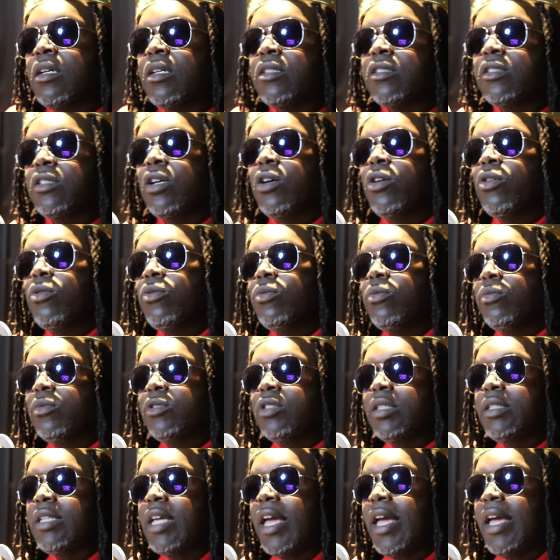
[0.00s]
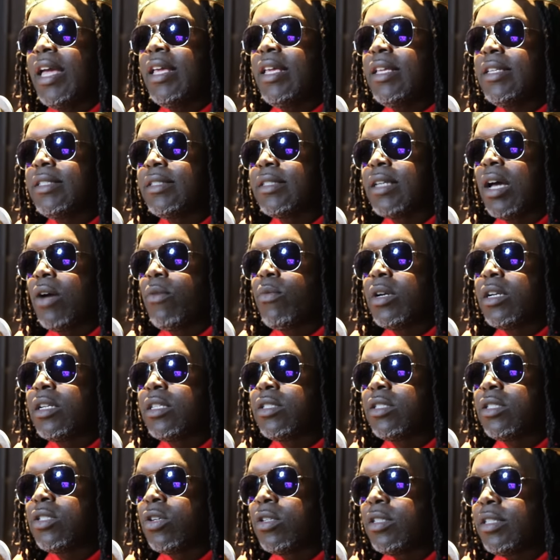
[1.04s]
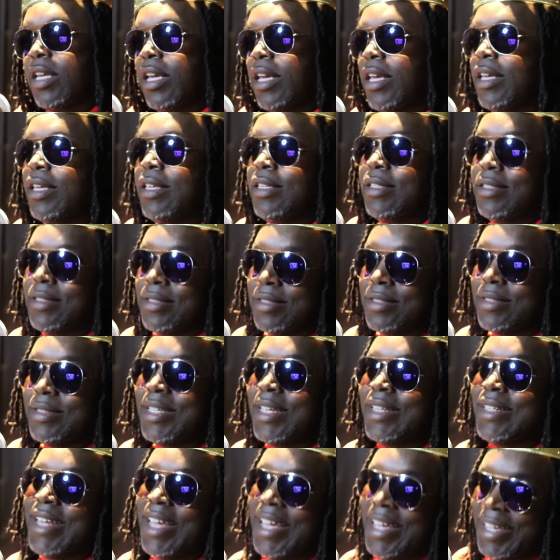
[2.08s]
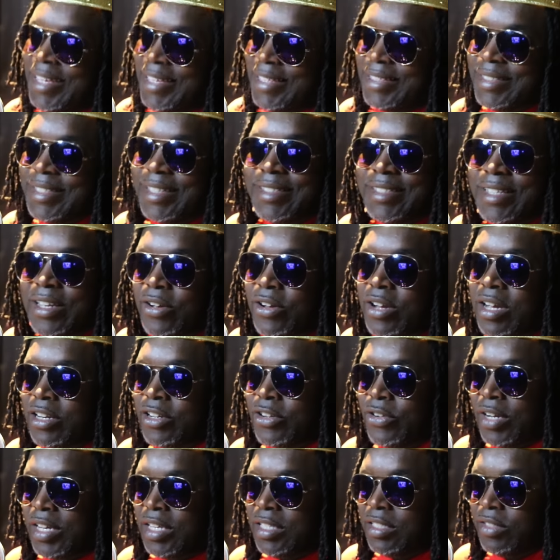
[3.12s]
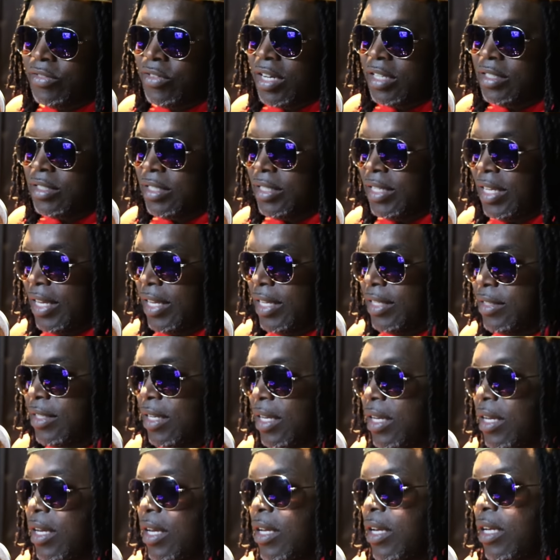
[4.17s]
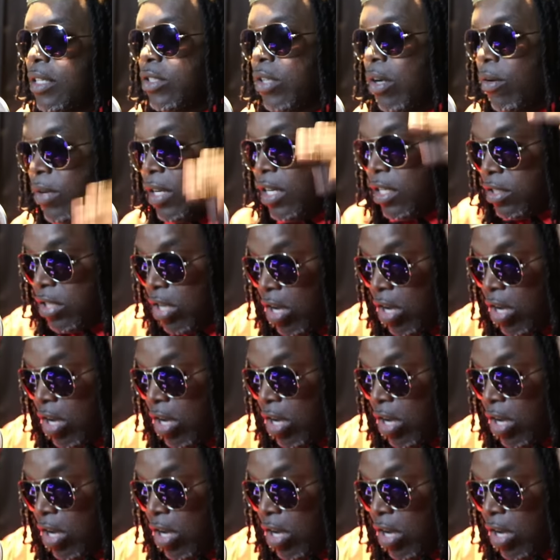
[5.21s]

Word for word: so today's, that sounds kind of crazy, right? Today's. So I want to